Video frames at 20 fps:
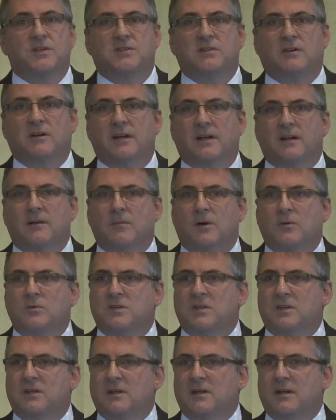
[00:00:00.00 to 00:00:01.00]
signing a
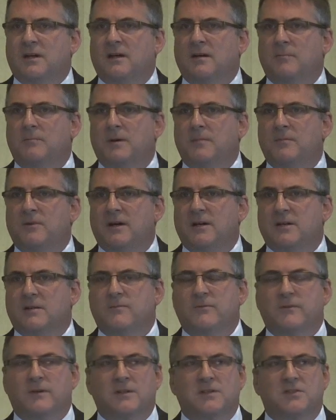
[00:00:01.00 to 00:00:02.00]
multi-year
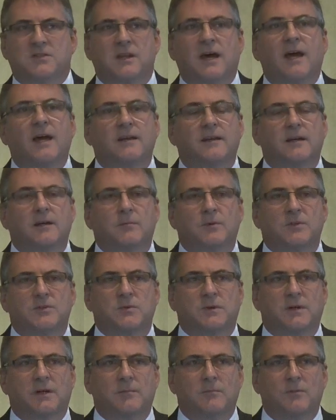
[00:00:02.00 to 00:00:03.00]
memorandum of understanding
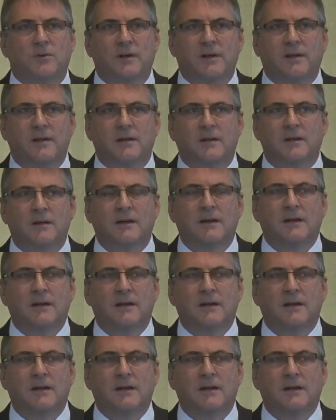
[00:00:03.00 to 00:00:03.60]
between Meridian